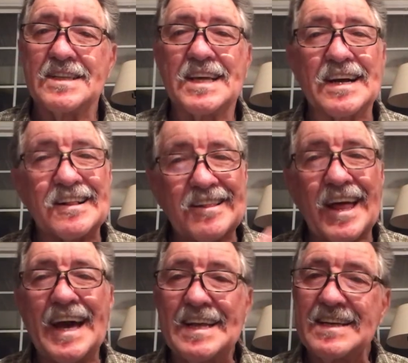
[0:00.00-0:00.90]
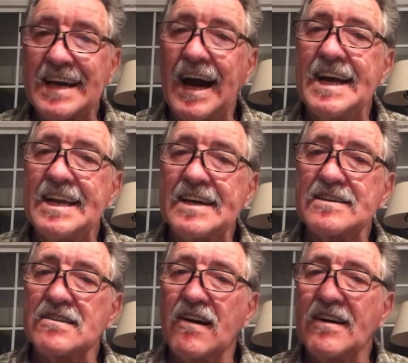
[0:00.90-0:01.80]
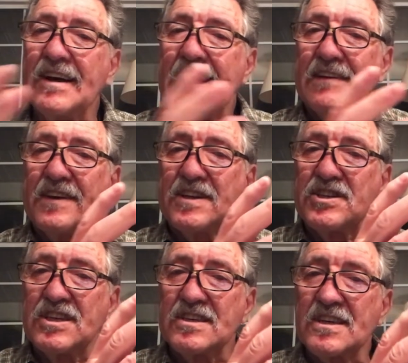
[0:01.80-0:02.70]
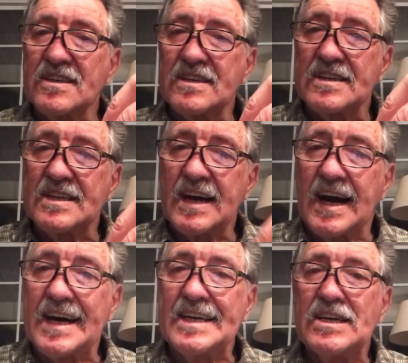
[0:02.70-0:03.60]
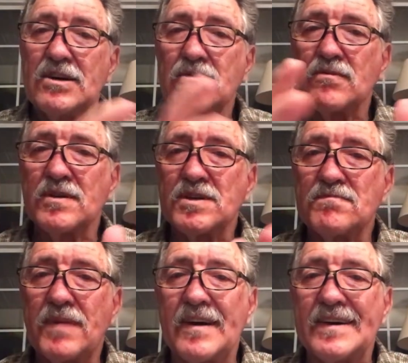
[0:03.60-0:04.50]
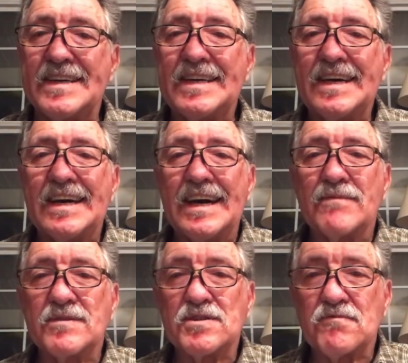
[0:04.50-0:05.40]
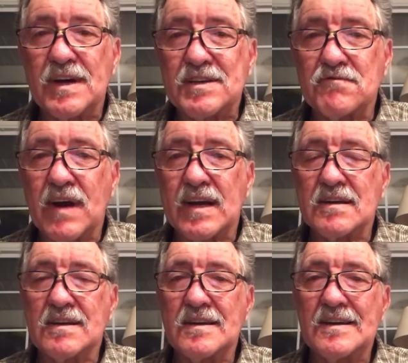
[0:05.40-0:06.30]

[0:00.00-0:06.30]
The glad tidings are that Jesus died, was buried, and was resurrected.